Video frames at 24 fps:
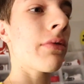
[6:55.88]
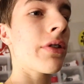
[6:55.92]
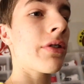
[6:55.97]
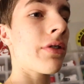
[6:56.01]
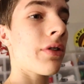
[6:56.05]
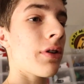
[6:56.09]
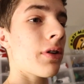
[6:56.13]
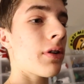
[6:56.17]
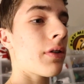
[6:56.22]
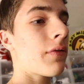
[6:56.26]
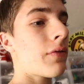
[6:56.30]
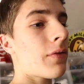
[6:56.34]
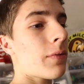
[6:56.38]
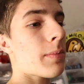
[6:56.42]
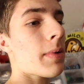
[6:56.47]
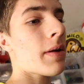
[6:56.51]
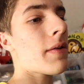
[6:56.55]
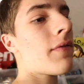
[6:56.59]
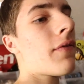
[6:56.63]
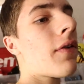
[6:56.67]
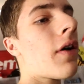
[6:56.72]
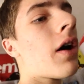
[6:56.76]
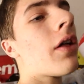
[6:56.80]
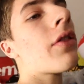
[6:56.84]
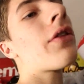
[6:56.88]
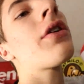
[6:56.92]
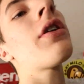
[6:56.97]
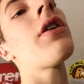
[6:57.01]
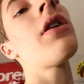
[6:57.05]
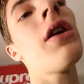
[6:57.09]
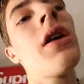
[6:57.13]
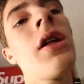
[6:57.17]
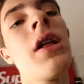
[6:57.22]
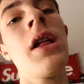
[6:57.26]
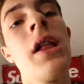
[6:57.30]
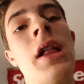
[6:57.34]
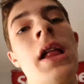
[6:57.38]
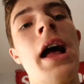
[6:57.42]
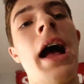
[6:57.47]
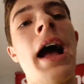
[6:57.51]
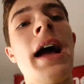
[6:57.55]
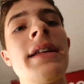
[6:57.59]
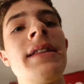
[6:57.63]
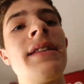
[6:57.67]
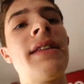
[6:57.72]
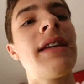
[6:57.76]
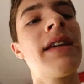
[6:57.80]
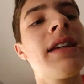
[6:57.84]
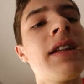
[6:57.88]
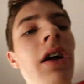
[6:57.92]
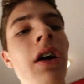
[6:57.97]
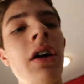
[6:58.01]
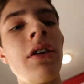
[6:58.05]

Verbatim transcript: return for my father. I did